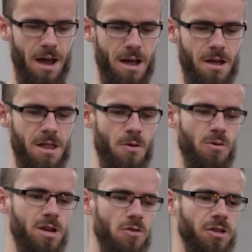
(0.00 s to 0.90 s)
And
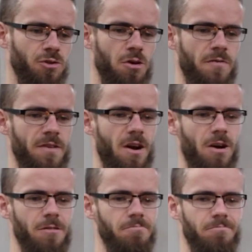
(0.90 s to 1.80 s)
we know this sort of in
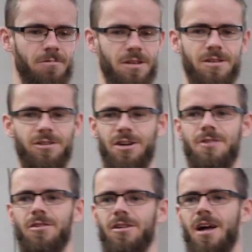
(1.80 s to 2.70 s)
our
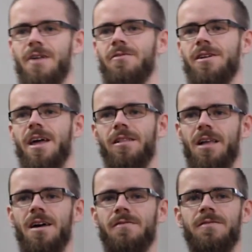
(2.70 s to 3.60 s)
general everyday
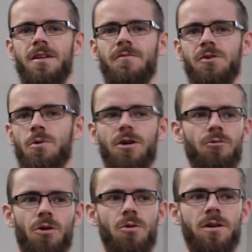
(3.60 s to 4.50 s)
life. That if you want to
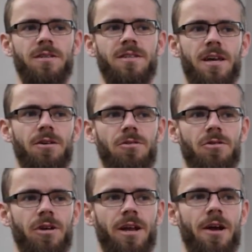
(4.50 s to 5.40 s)
grow in a skill
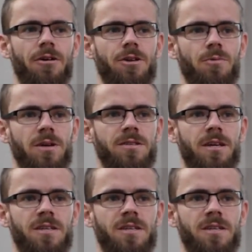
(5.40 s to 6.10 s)
or a characteristic,